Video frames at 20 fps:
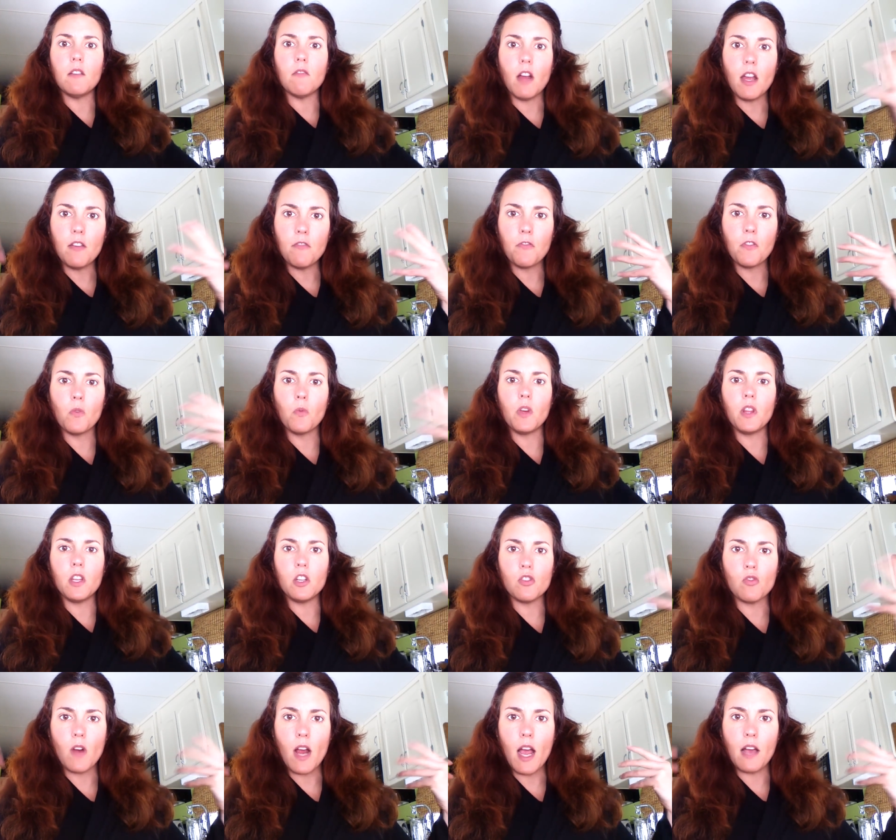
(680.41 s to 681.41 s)
right, for when the
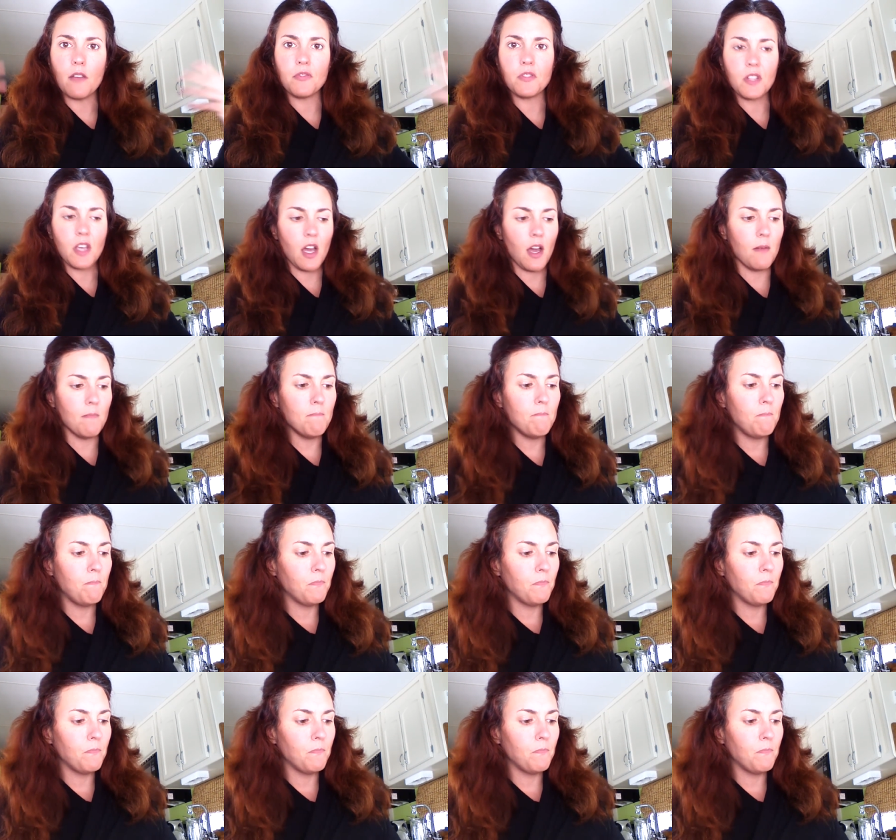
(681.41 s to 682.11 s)
drafts come.